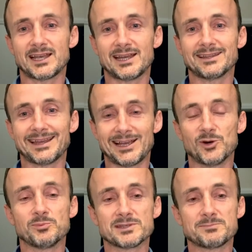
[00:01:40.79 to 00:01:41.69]
and the
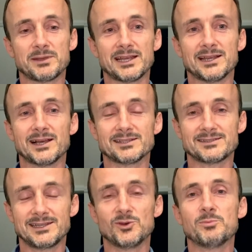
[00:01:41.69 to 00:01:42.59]
help has been a
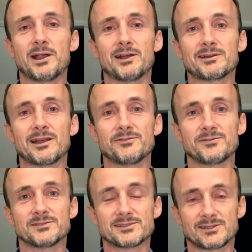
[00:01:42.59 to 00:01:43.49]
single paragraph
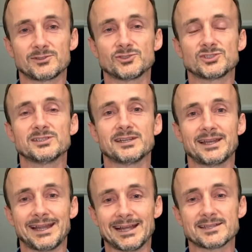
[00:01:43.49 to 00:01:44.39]
solution
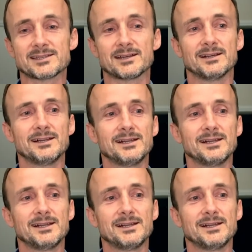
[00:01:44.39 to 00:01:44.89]
and answer.